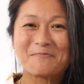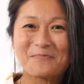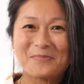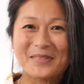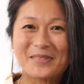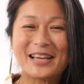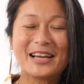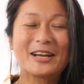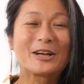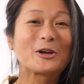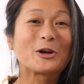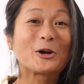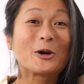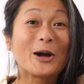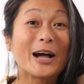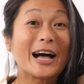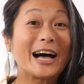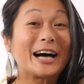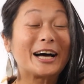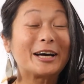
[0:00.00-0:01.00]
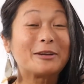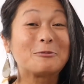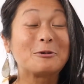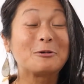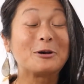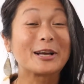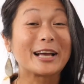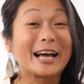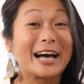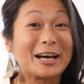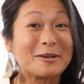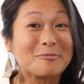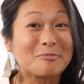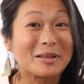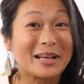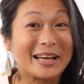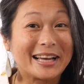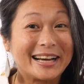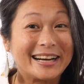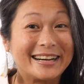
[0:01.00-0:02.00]
Yeah, go hard, work hard,
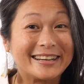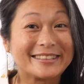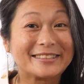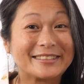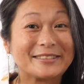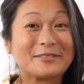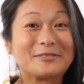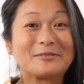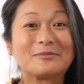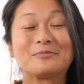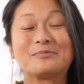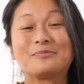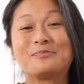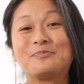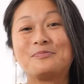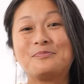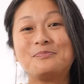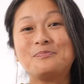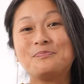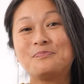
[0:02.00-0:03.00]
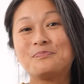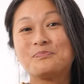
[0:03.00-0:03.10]
play hard. Mm-hmm.